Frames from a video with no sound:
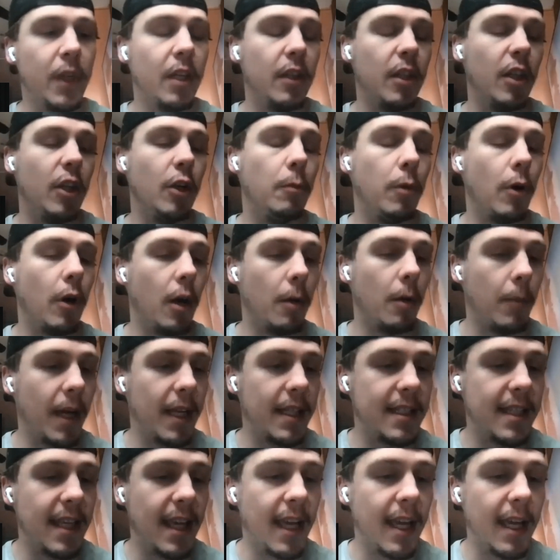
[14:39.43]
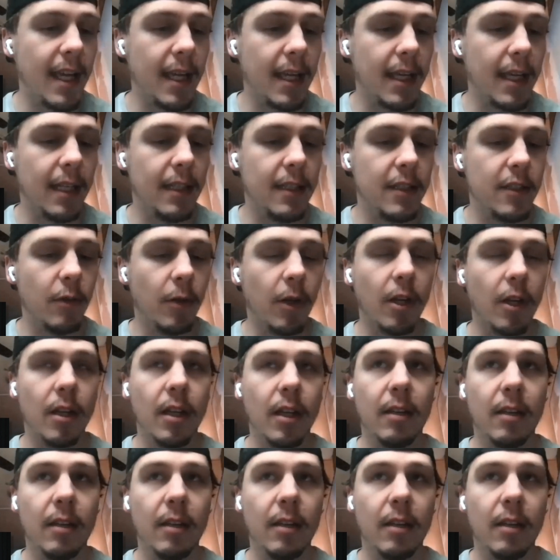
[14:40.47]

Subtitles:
They do Part of My Take. And so